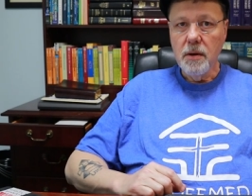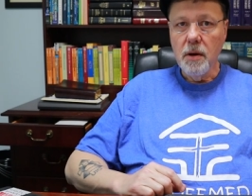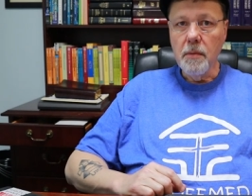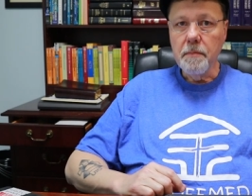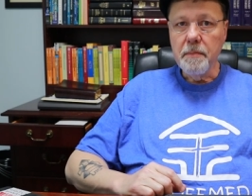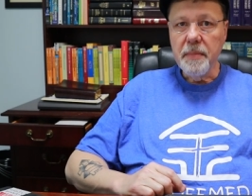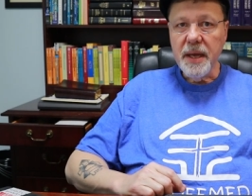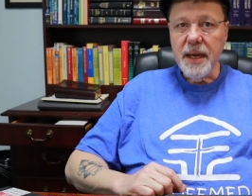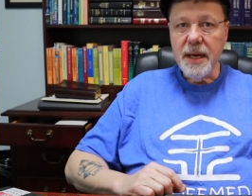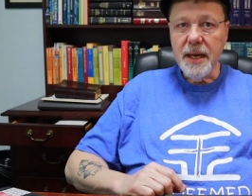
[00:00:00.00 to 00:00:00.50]

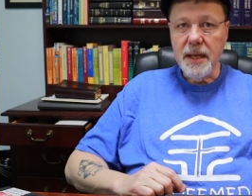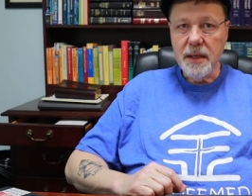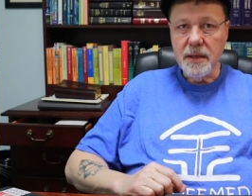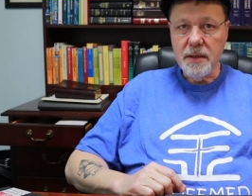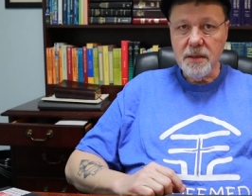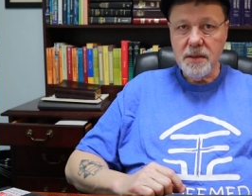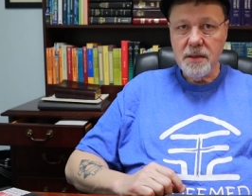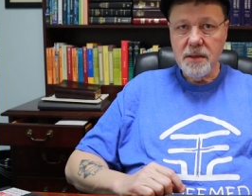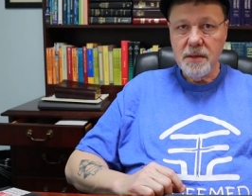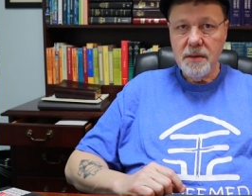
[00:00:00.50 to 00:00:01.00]

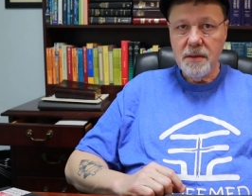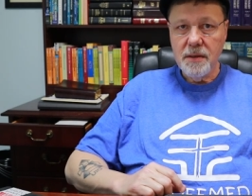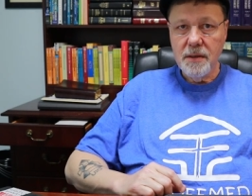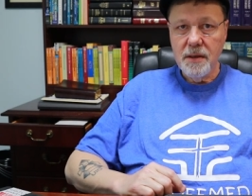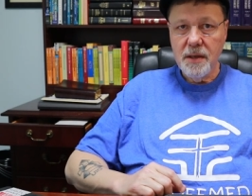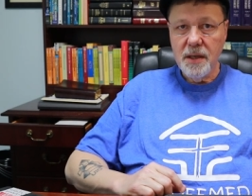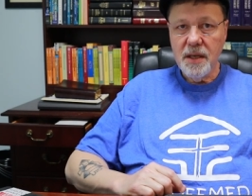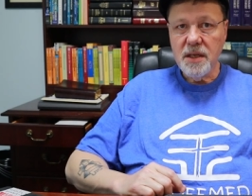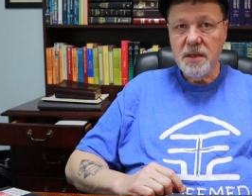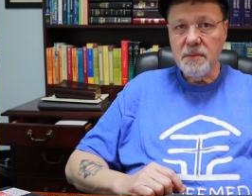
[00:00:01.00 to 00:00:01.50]
Obedience
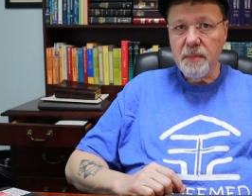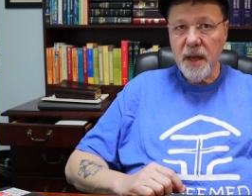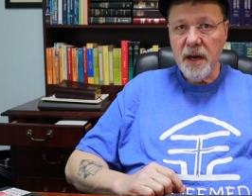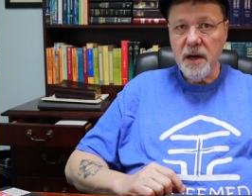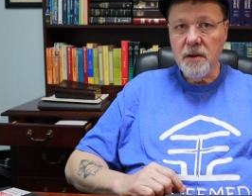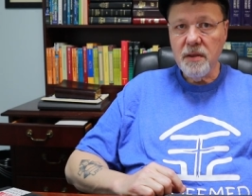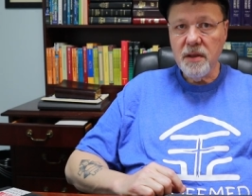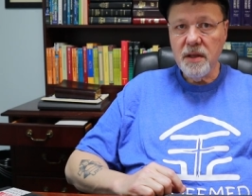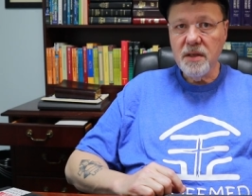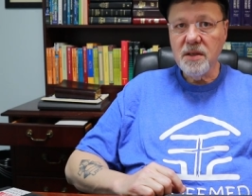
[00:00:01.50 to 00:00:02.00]
is
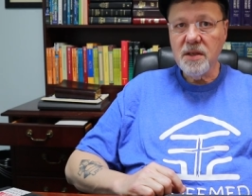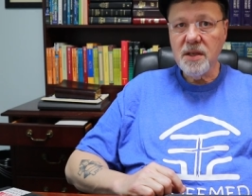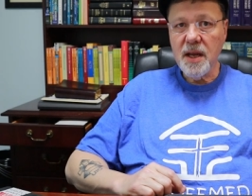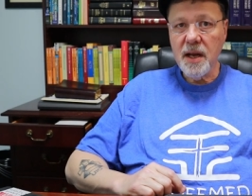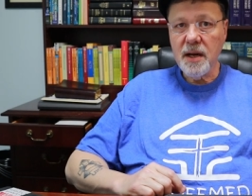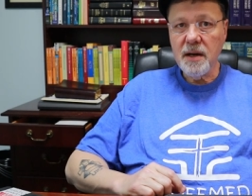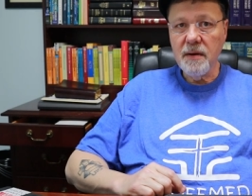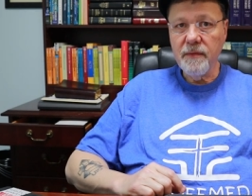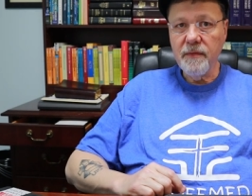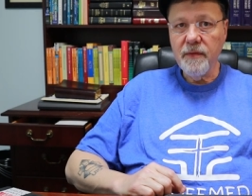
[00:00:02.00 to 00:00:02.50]
better than
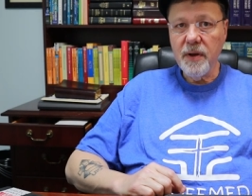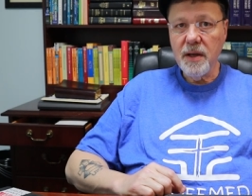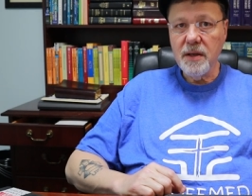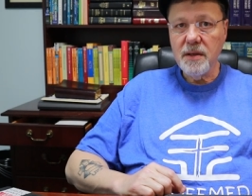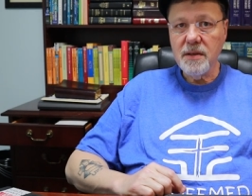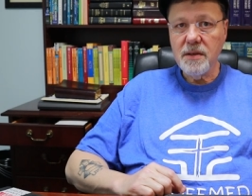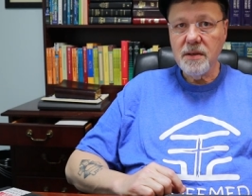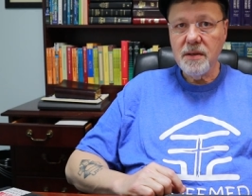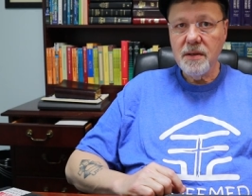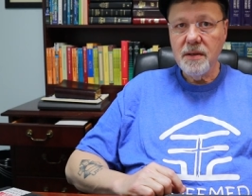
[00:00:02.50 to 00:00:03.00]

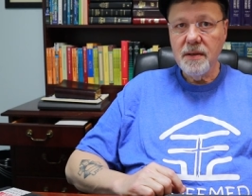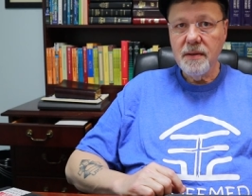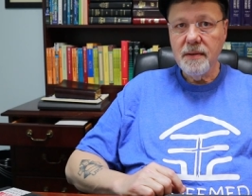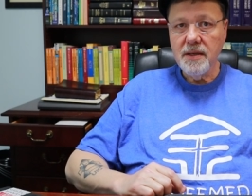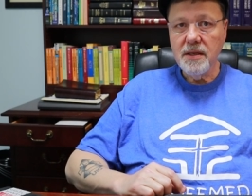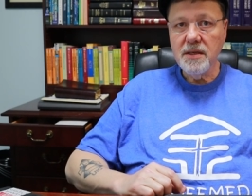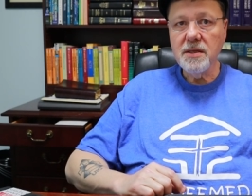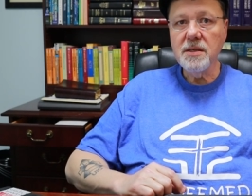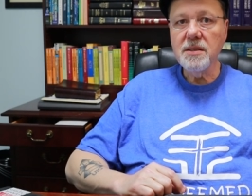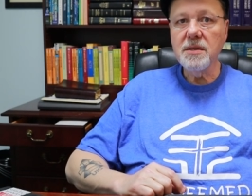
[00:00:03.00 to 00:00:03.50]
sacrifice.
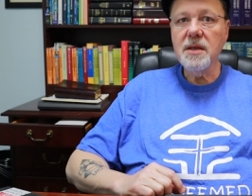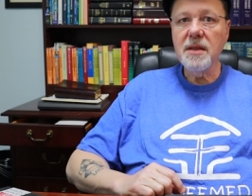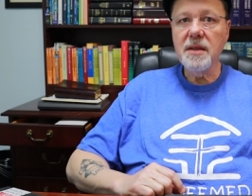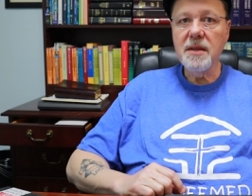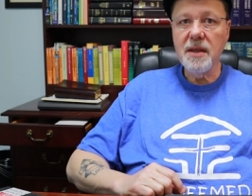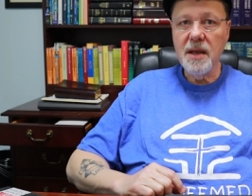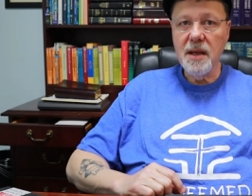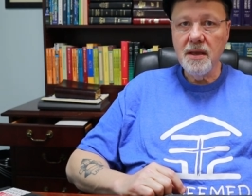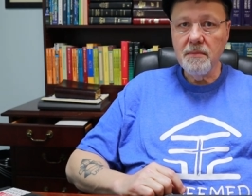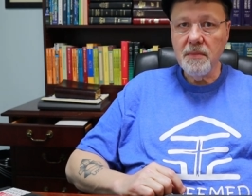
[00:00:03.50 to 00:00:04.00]
This is a
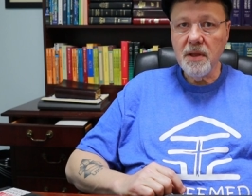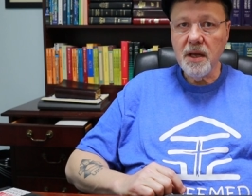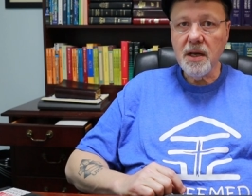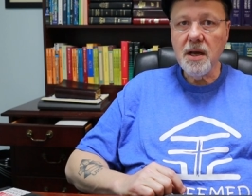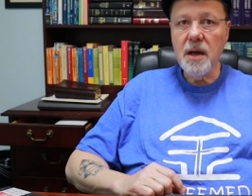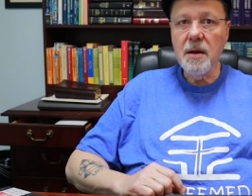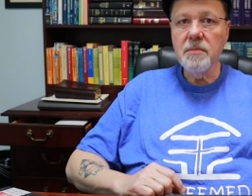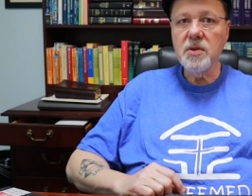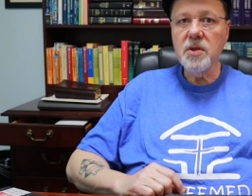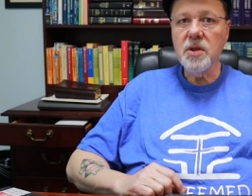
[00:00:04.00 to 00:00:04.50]
theme that
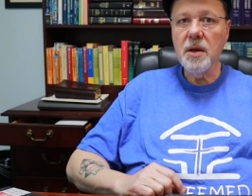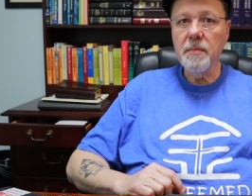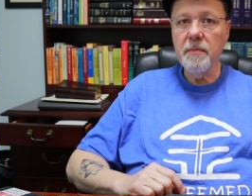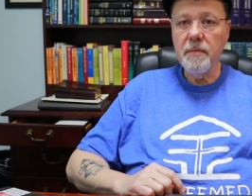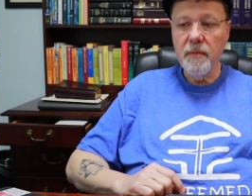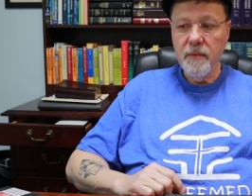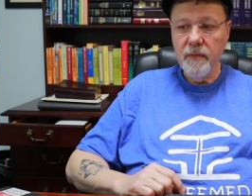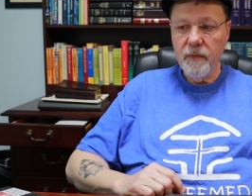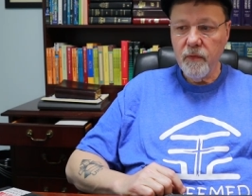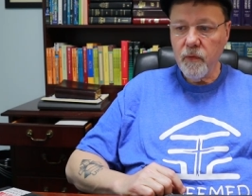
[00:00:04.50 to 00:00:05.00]
comes
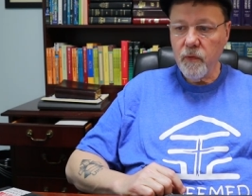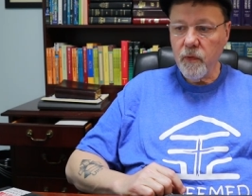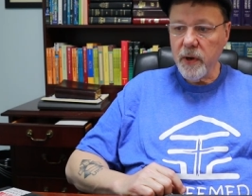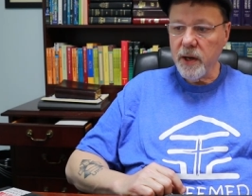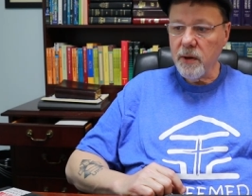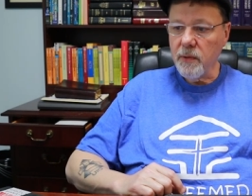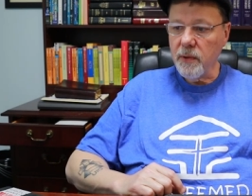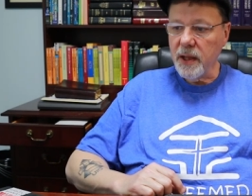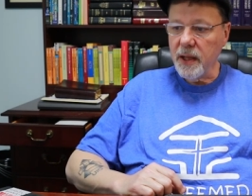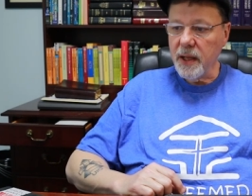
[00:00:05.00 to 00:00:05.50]
up
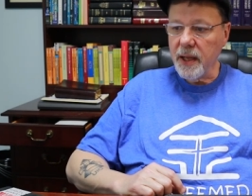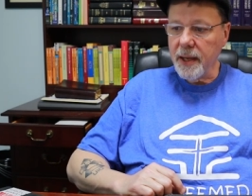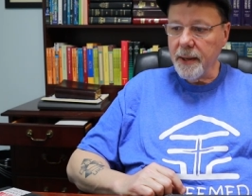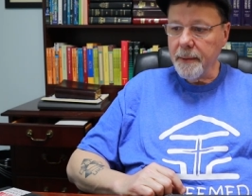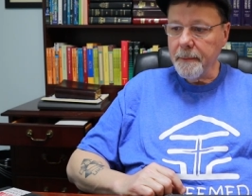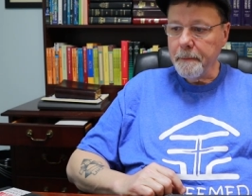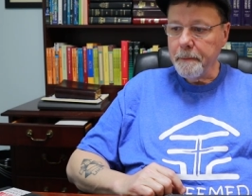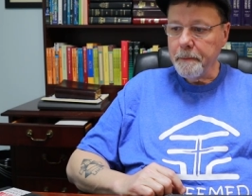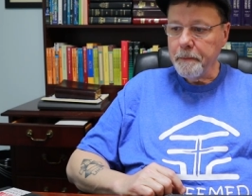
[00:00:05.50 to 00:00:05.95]
frequently.